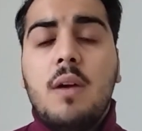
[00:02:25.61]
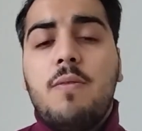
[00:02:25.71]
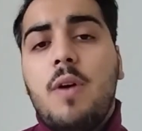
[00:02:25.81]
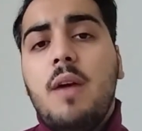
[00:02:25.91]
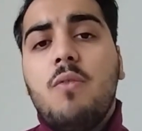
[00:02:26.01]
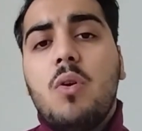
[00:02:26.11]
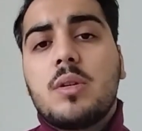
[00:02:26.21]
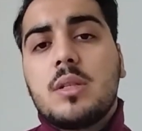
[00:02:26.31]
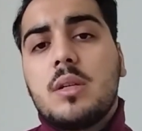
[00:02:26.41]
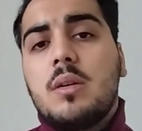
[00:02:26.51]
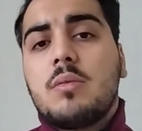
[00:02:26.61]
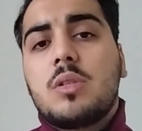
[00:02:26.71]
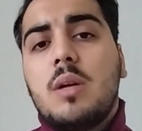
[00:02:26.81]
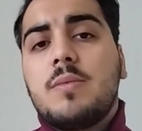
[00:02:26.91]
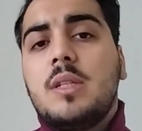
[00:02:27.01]
Frameworks are
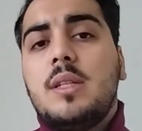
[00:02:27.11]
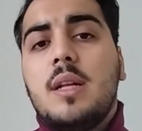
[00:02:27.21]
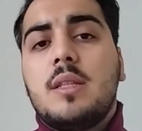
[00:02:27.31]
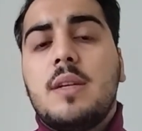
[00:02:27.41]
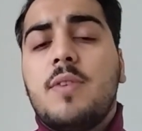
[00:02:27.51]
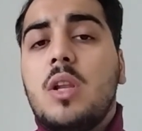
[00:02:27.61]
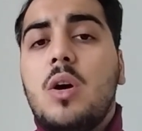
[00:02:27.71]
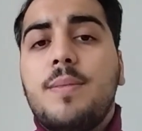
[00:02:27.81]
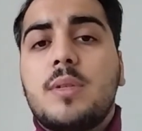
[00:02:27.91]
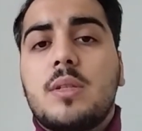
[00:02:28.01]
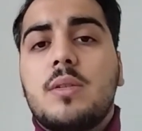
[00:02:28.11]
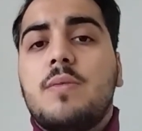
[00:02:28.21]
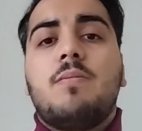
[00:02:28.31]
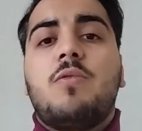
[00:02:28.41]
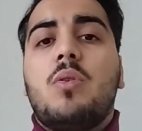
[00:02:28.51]
something that developed
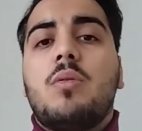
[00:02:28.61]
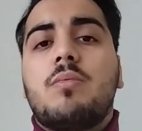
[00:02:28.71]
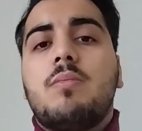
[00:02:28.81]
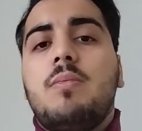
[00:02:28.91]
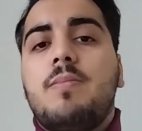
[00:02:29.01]
for